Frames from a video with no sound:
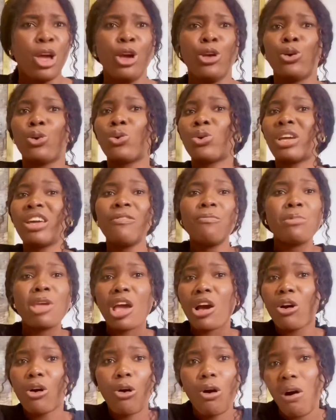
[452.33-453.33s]
You can give me
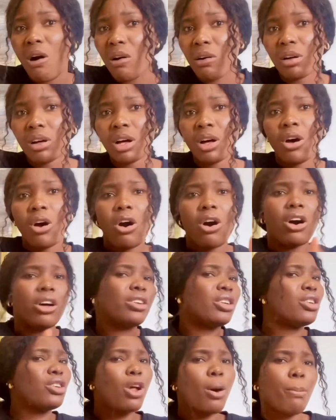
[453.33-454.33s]
a call
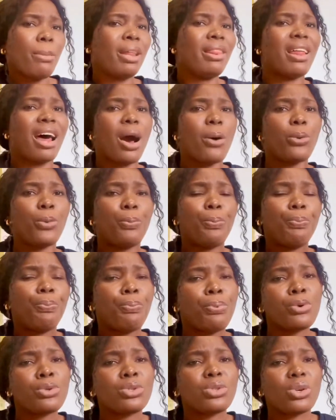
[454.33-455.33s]
on the number that I will
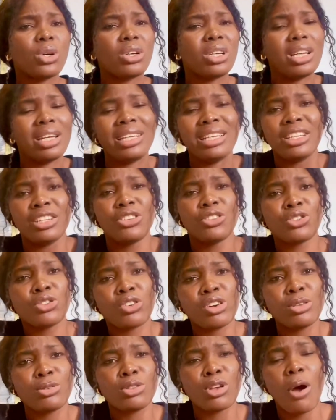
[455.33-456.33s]
put in the
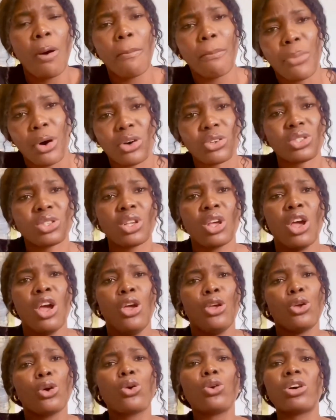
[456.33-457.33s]
description box.
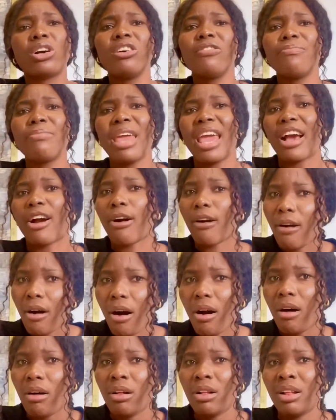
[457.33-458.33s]
You could give me a
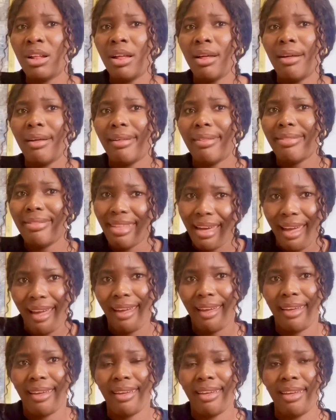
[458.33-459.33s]
call
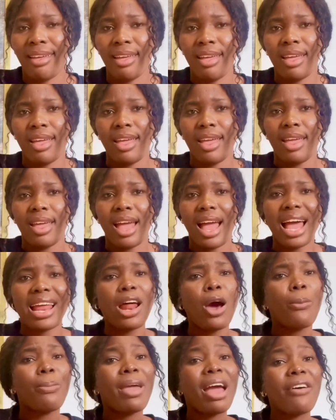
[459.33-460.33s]
there and
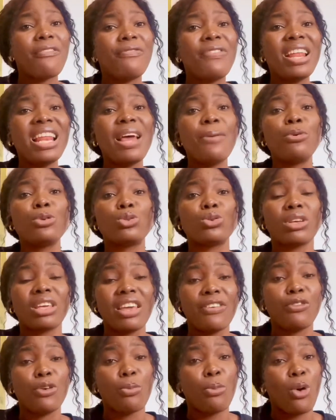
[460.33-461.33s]
I'll be available to
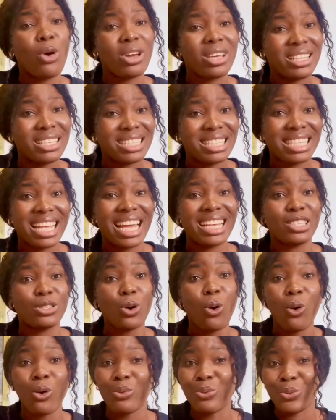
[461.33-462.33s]
give you more insight
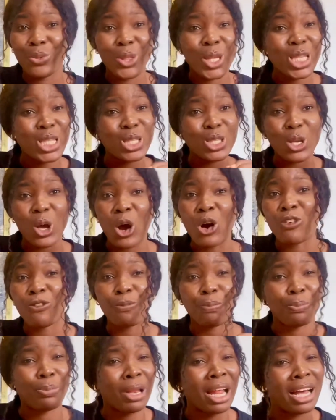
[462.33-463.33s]
on this
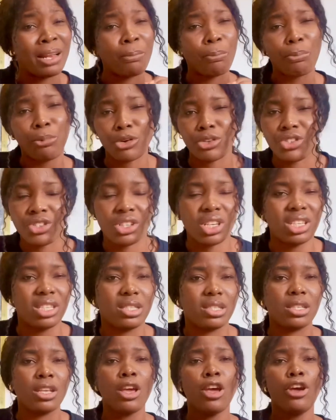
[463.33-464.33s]
off-plan
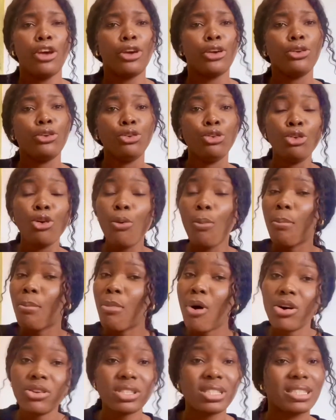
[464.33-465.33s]
purchase. You
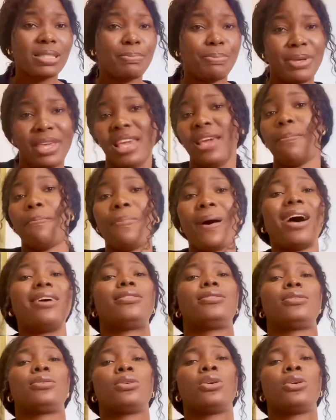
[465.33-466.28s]
must be a part